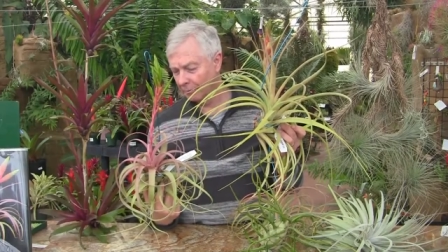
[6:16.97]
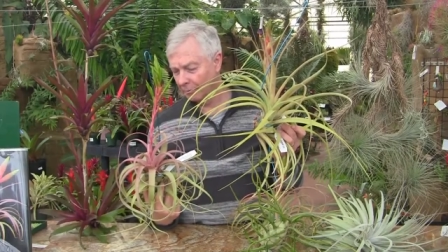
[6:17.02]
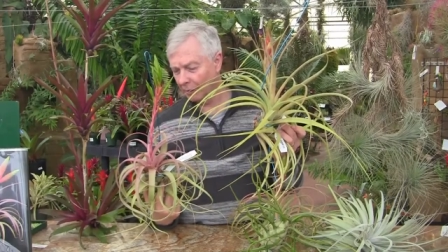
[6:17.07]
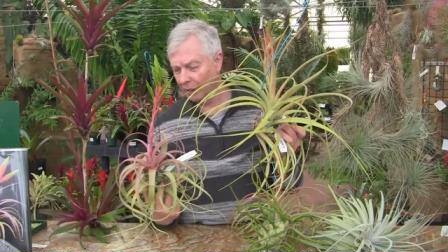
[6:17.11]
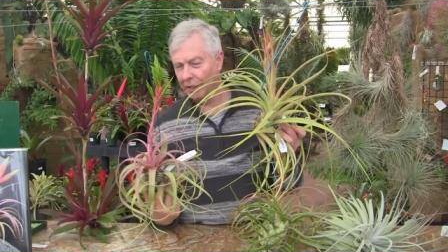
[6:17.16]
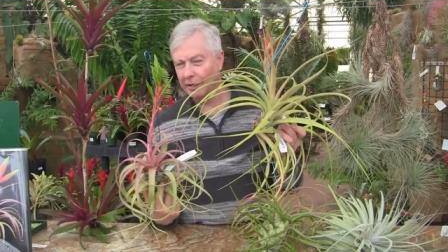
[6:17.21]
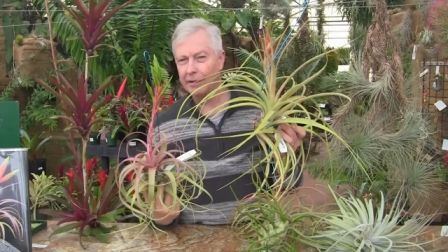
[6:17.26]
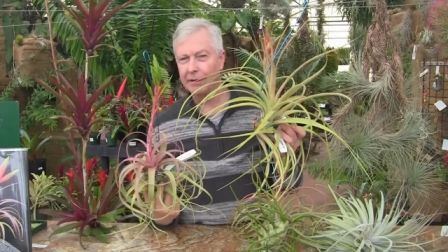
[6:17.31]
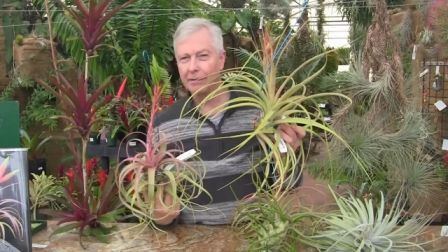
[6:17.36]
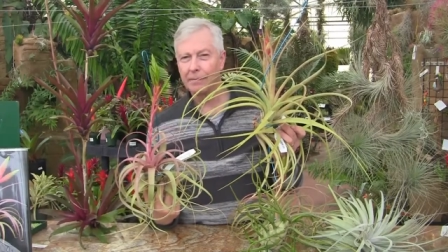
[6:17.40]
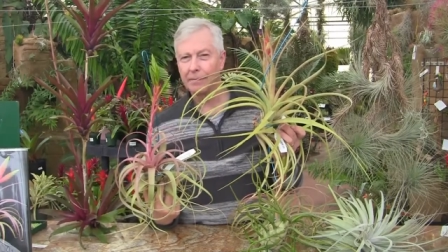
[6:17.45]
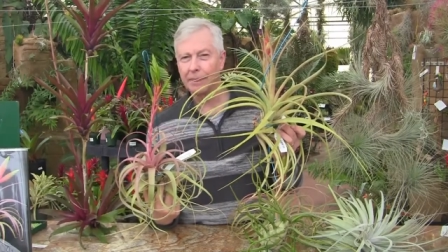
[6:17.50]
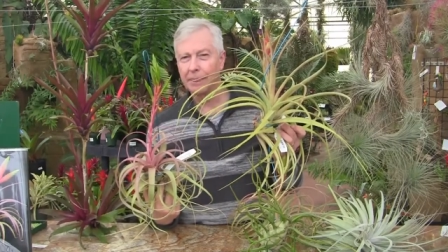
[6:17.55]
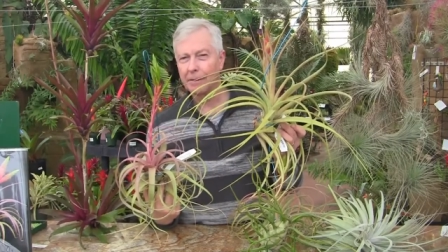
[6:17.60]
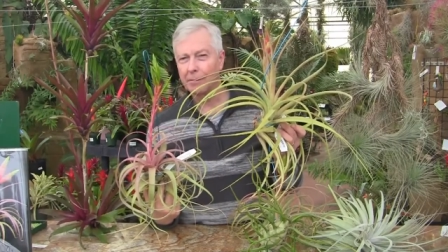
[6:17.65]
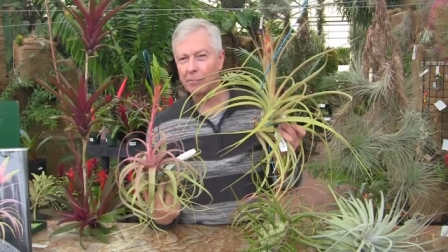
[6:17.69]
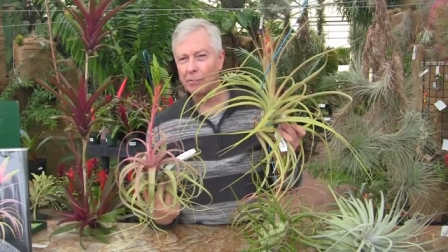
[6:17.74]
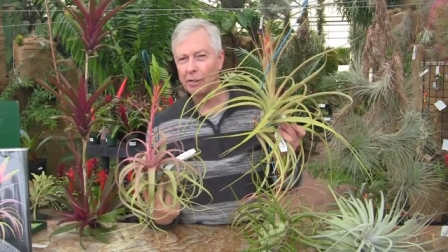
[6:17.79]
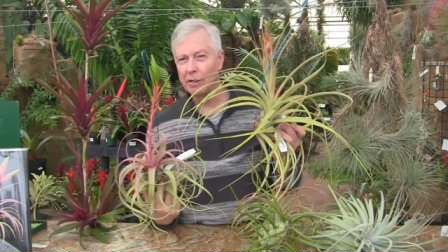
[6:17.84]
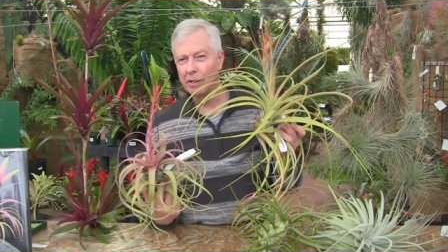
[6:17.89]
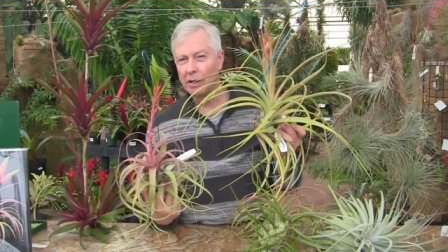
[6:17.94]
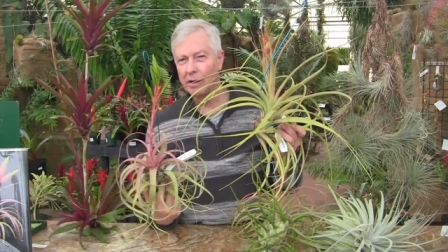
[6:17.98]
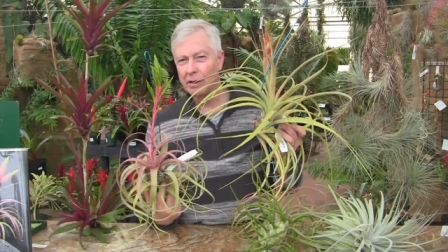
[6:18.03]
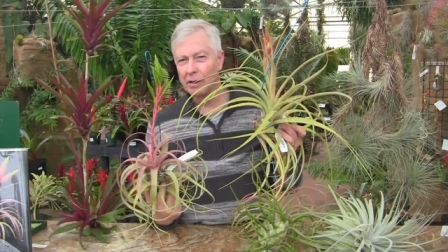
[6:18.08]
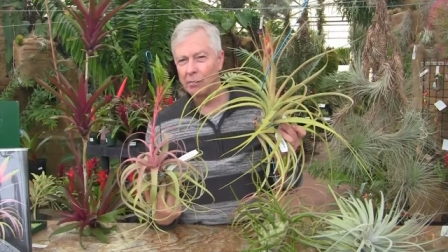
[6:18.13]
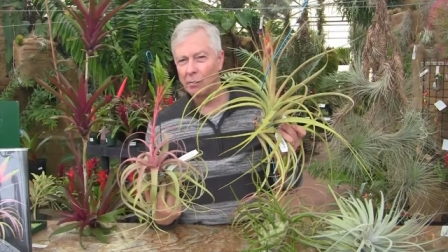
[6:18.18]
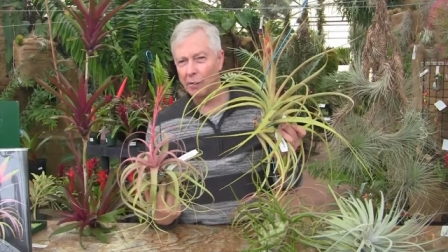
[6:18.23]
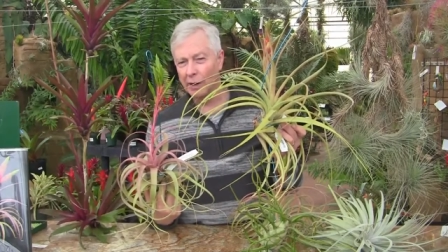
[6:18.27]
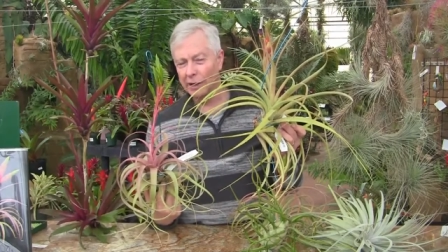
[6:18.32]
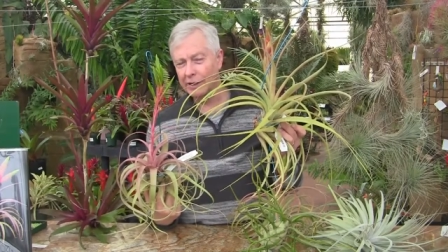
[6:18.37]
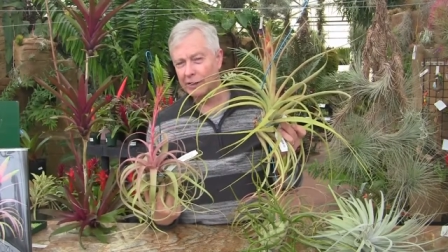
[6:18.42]
But
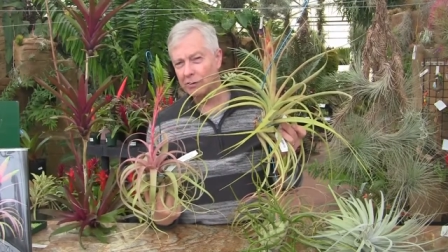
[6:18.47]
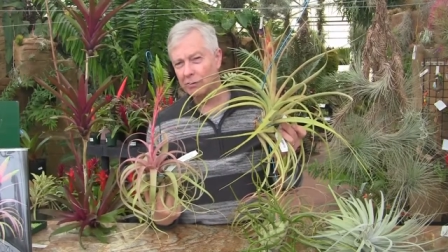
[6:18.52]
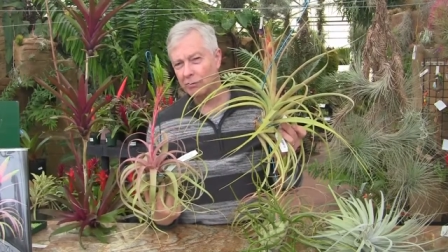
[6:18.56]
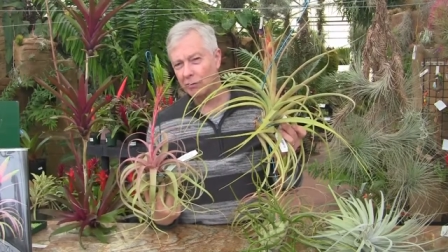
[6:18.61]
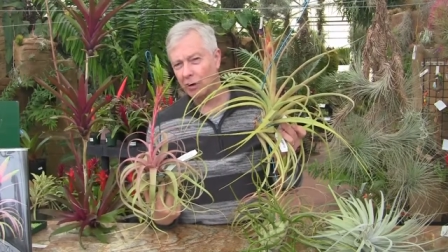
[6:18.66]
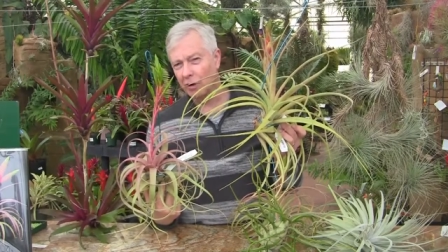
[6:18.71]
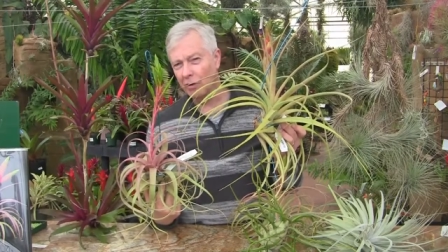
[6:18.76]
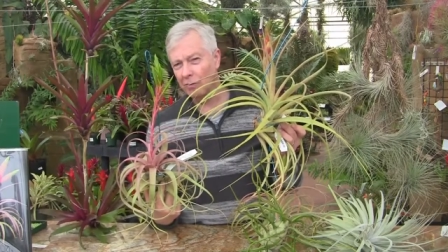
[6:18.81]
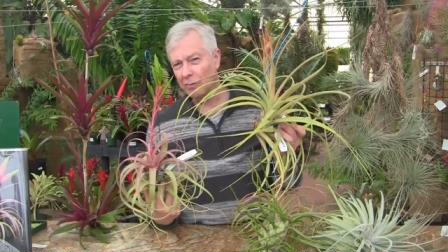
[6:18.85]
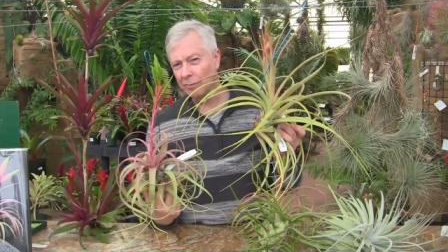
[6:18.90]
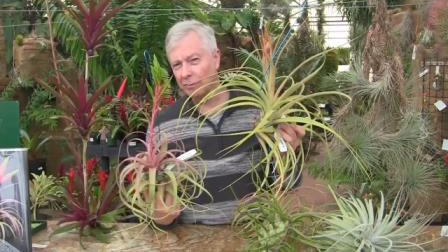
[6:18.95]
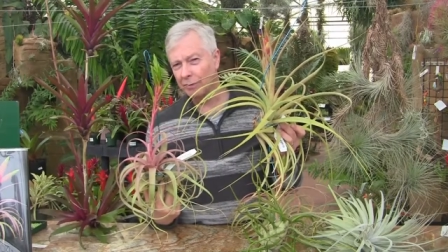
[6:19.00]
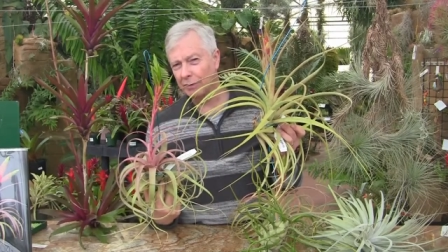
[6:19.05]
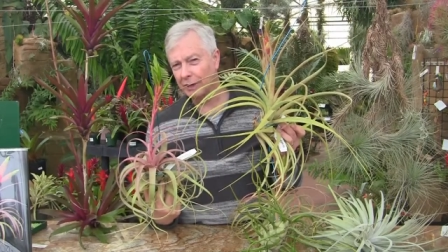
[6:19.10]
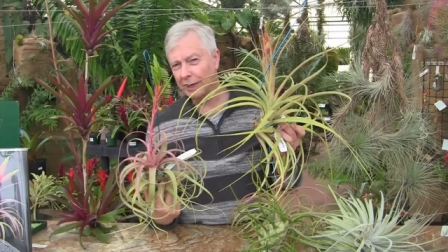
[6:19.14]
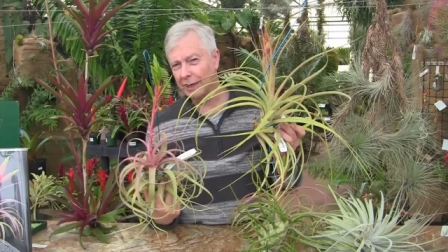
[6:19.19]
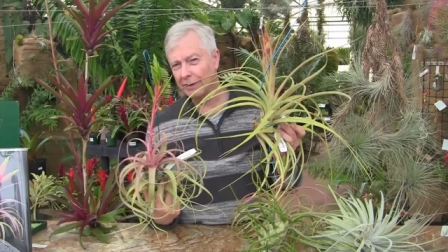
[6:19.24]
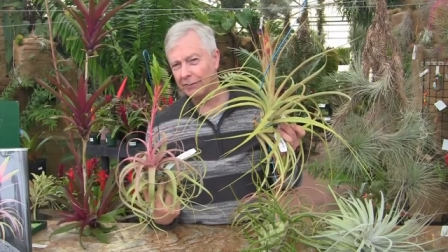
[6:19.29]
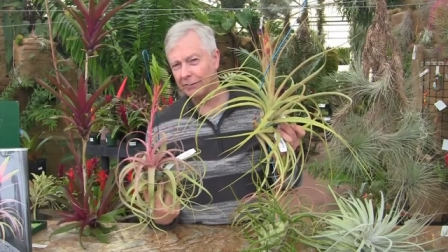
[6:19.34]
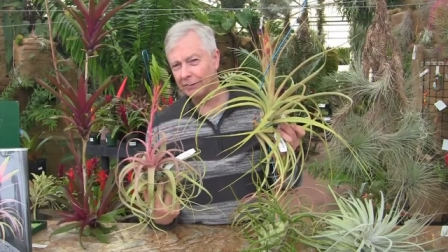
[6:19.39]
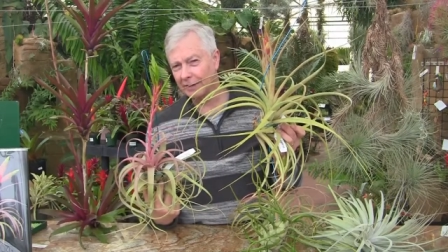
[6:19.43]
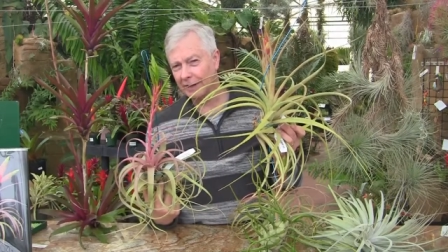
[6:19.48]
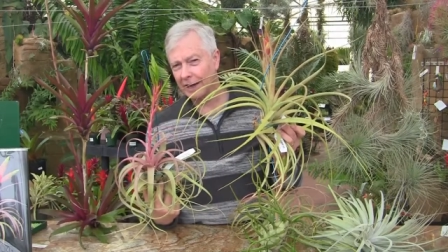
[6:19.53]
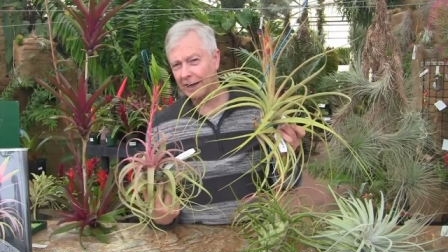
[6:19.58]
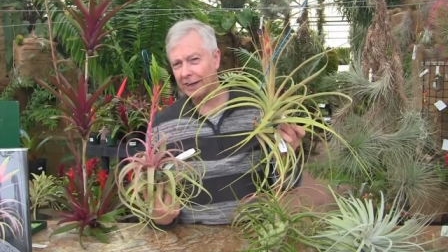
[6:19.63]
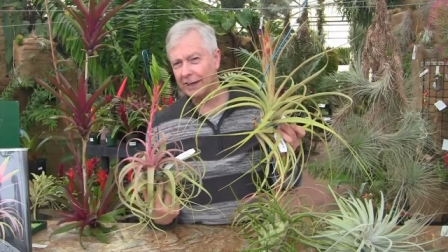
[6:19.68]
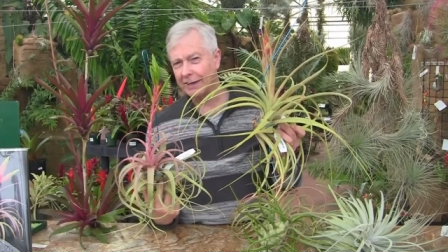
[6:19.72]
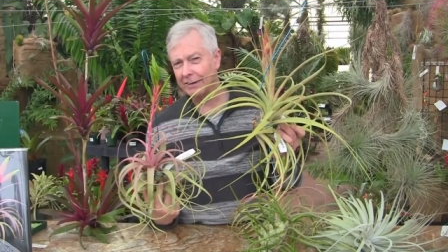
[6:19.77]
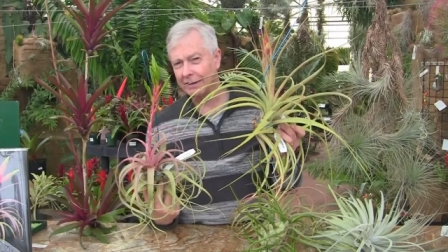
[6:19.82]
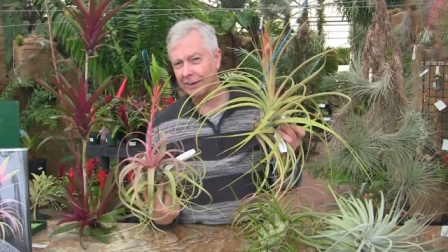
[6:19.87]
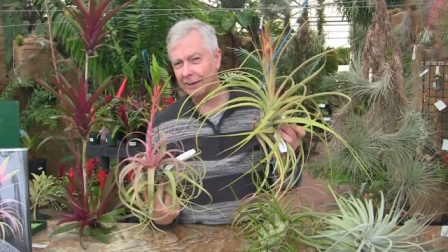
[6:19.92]
when you grow the plants
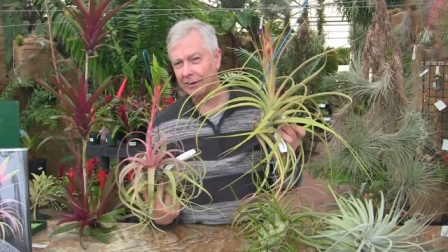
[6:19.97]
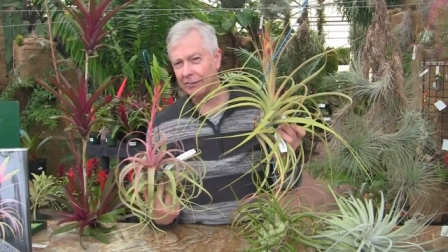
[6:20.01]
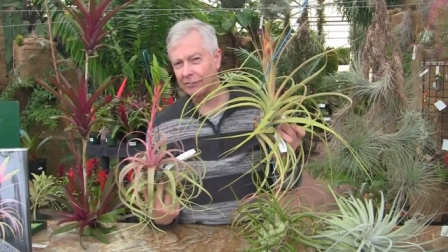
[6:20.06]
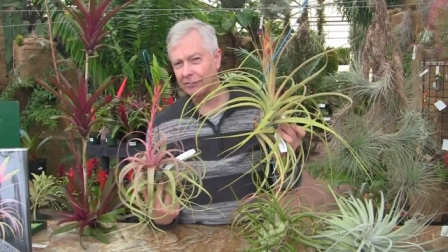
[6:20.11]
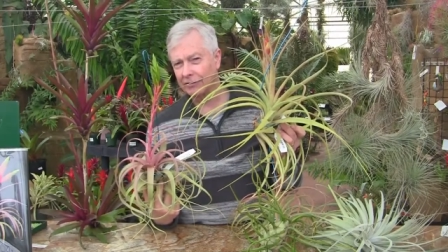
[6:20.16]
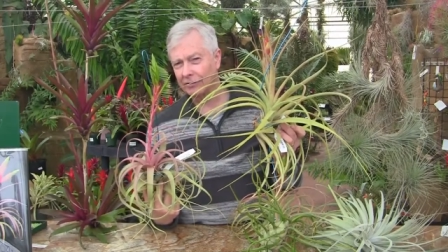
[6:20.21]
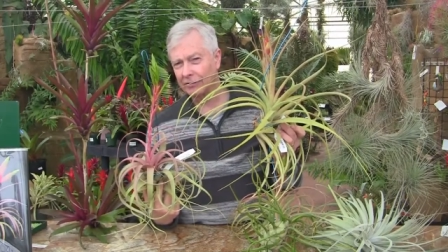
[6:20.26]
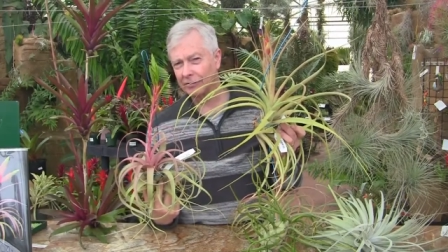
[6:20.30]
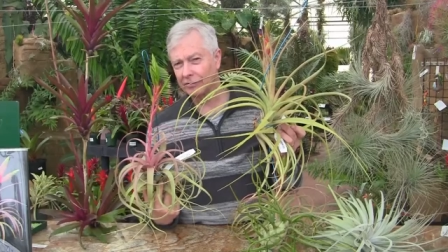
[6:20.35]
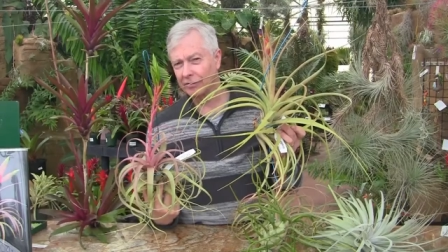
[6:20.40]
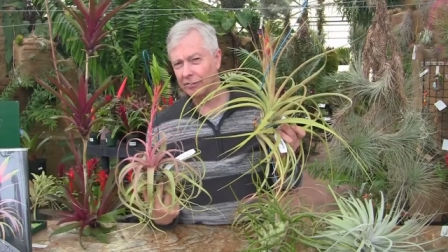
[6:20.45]
like this